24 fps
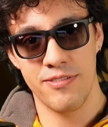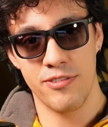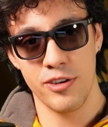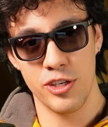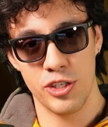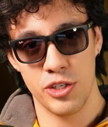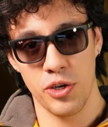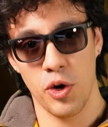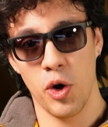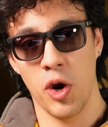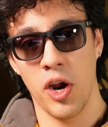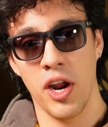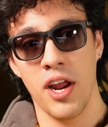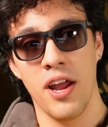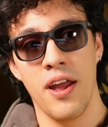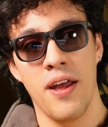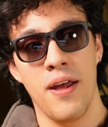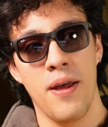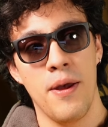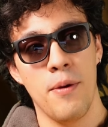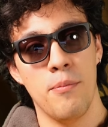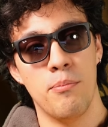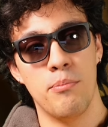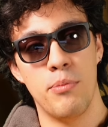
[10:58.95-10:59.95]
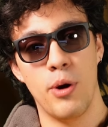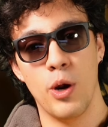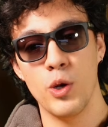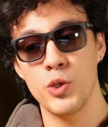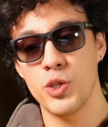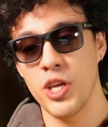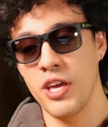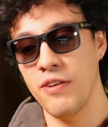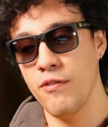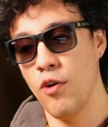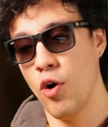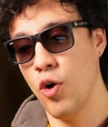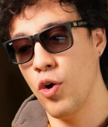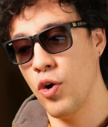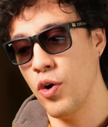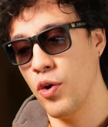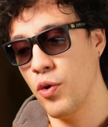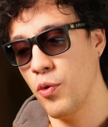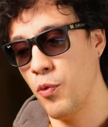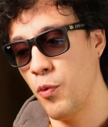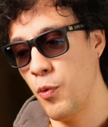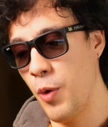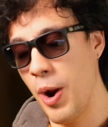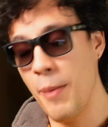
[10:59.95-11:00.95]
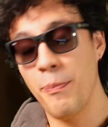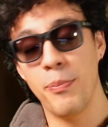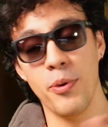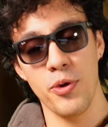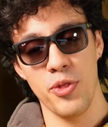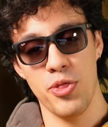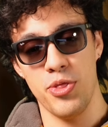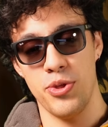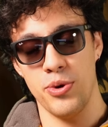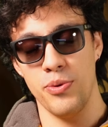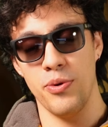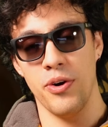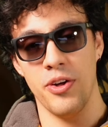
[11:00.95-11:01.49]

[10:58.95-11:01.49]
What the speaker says: for sure. Bro's evil rippled through